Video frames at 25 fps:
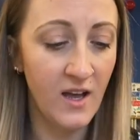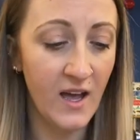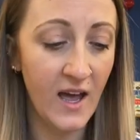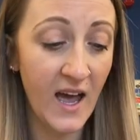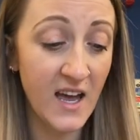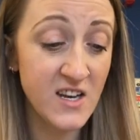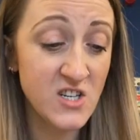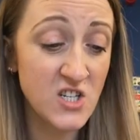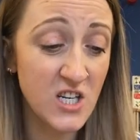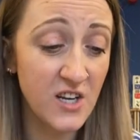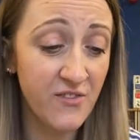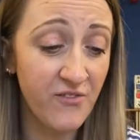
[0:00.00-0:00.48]

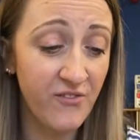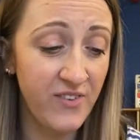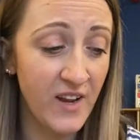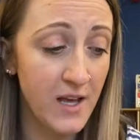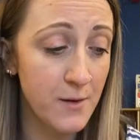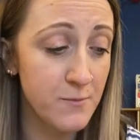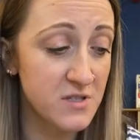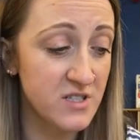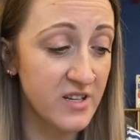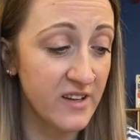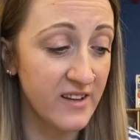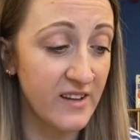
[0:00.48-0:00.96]
and she
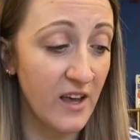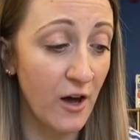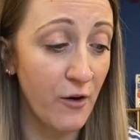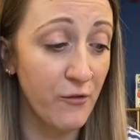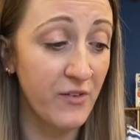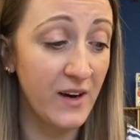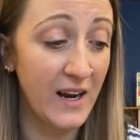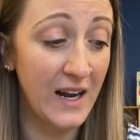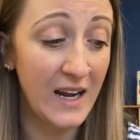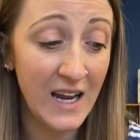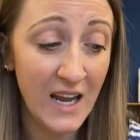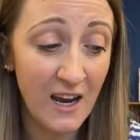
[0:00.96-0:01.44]
flipped
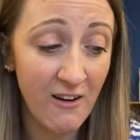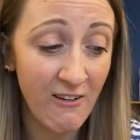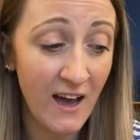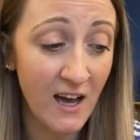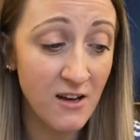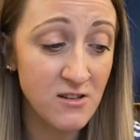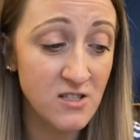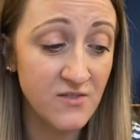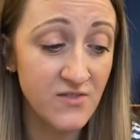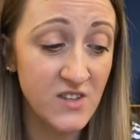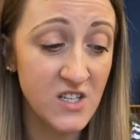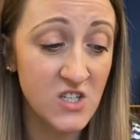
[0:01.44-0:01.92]
herself clear
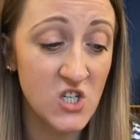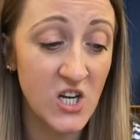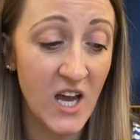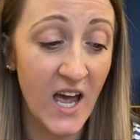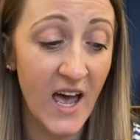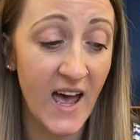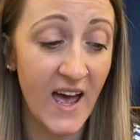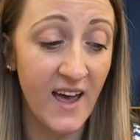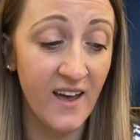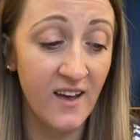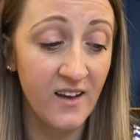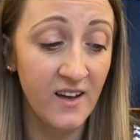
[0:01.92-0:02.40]
out of the
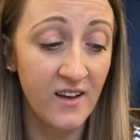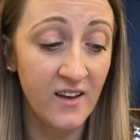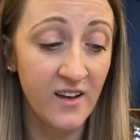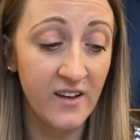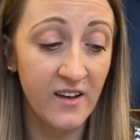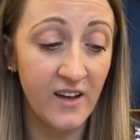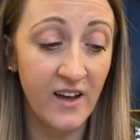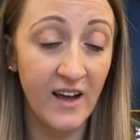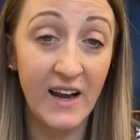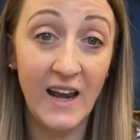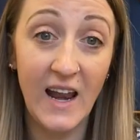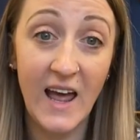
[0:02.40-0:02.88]
chair
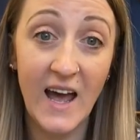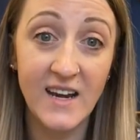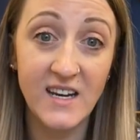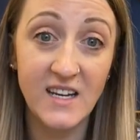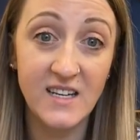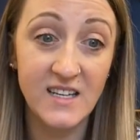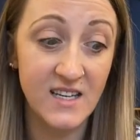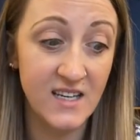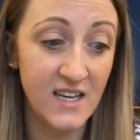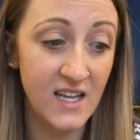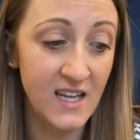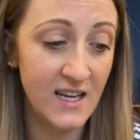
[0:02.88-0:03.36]
and
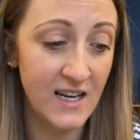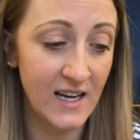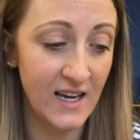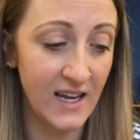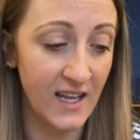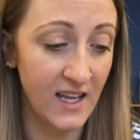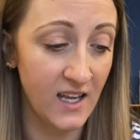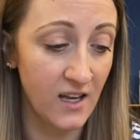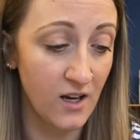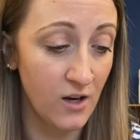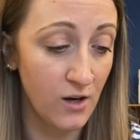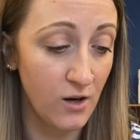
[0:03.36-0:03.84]
landed
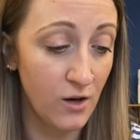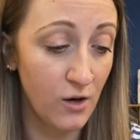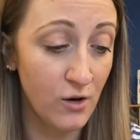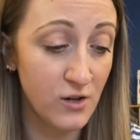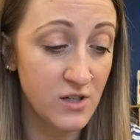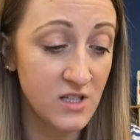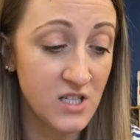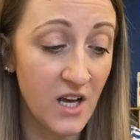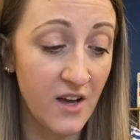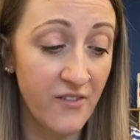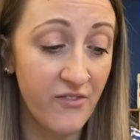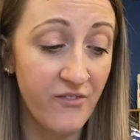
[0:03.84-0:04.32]
neatly
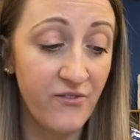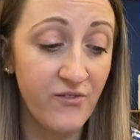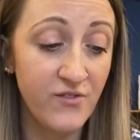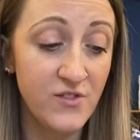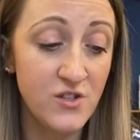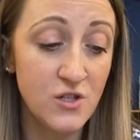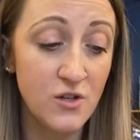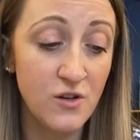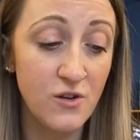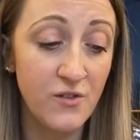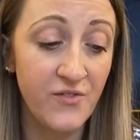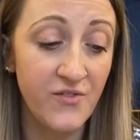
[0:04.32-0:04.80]
onto her
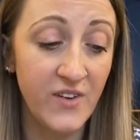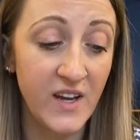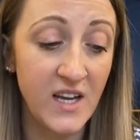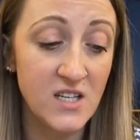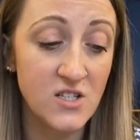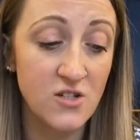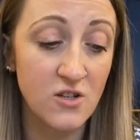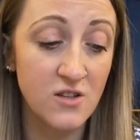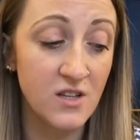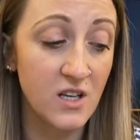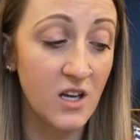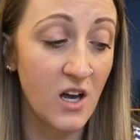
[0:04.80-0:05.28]
2
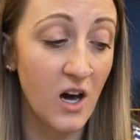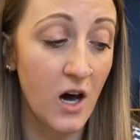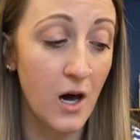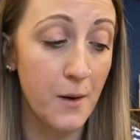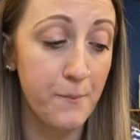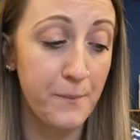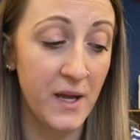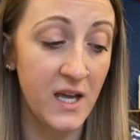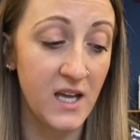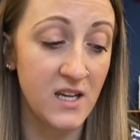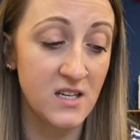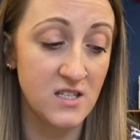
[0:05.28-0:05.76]
feet on the
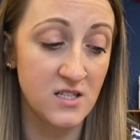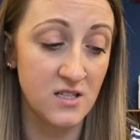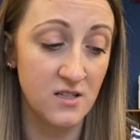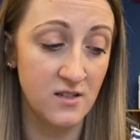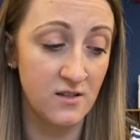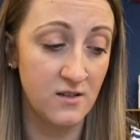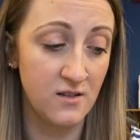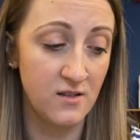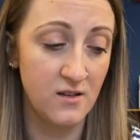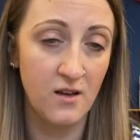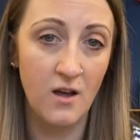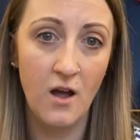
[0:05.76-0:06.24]
carpet.
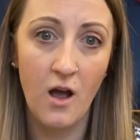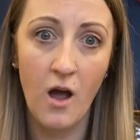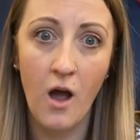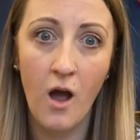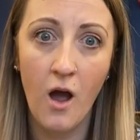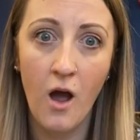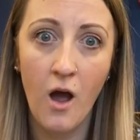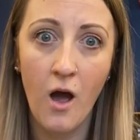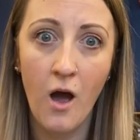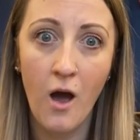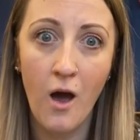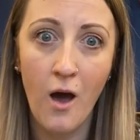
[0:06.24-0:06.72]

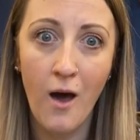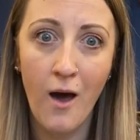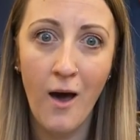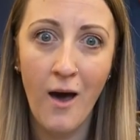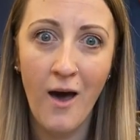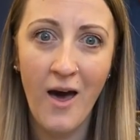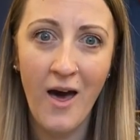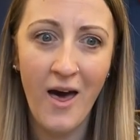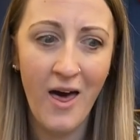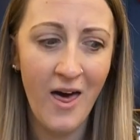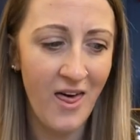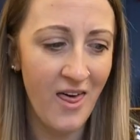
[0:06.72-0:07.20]

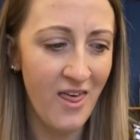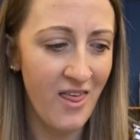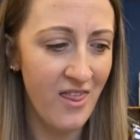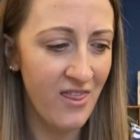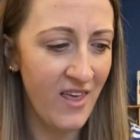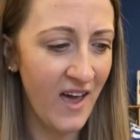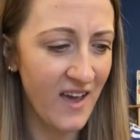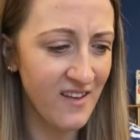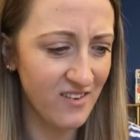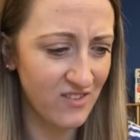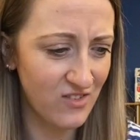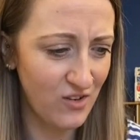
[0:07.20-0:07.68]

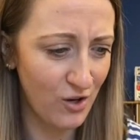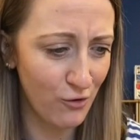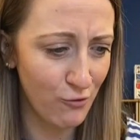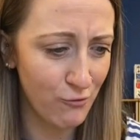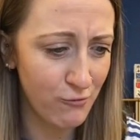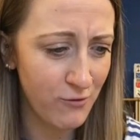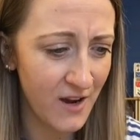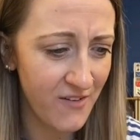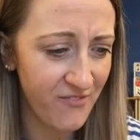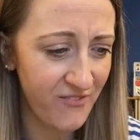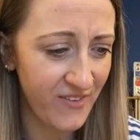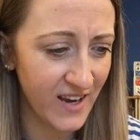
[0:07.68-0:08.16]
"That "That's
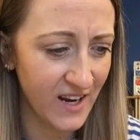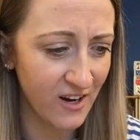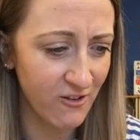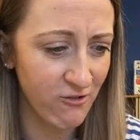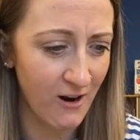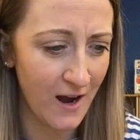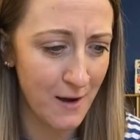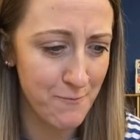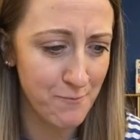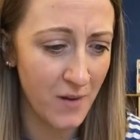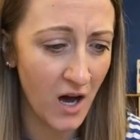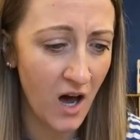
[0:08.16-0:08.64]
terrific,
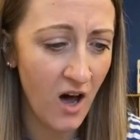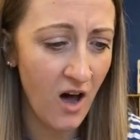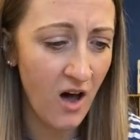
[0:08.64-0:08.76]
Grandma,"